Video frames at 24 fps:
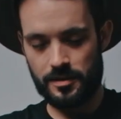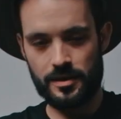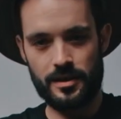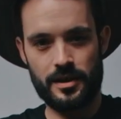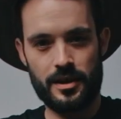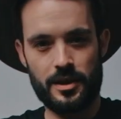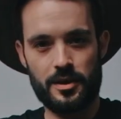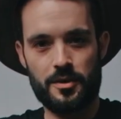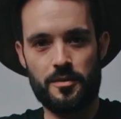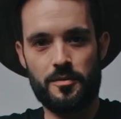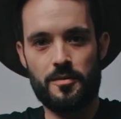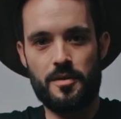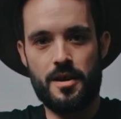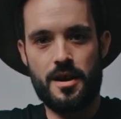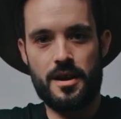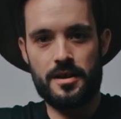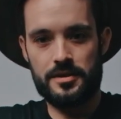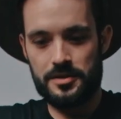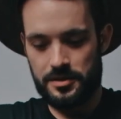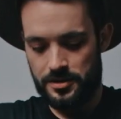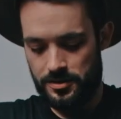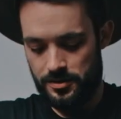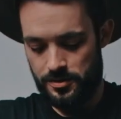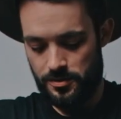
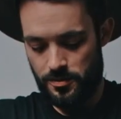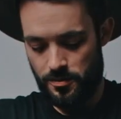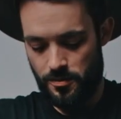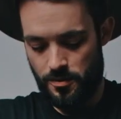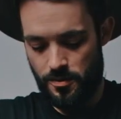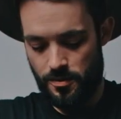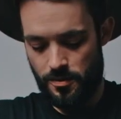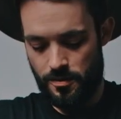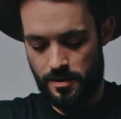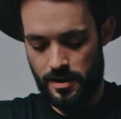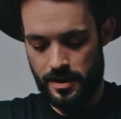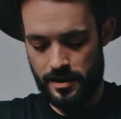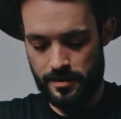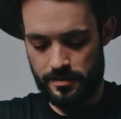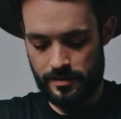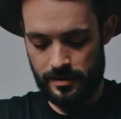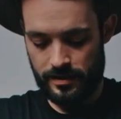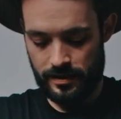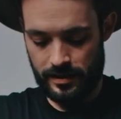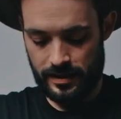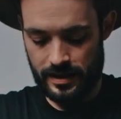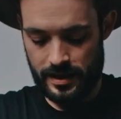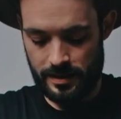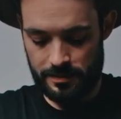garage door or
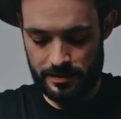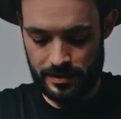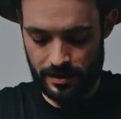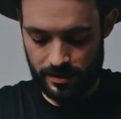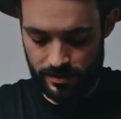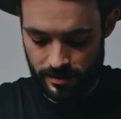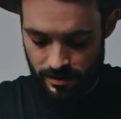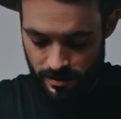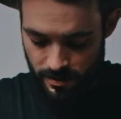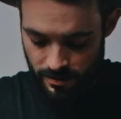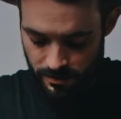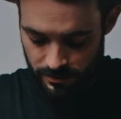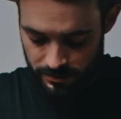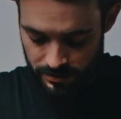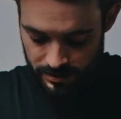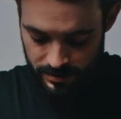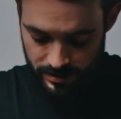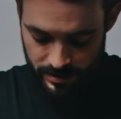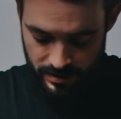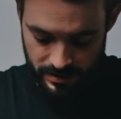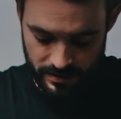anything that keeps it closed.